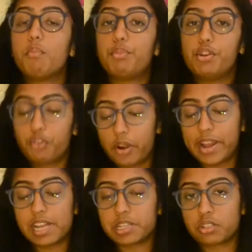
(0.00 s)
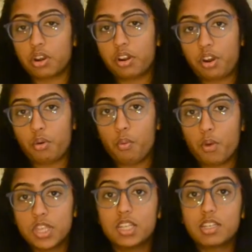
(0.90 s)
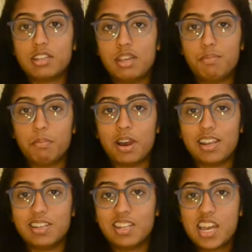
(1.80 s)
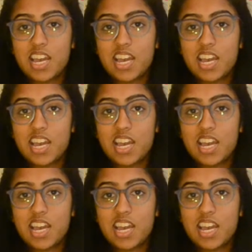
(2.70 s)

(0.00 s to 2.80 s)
Before I get started, one thing to keep in mind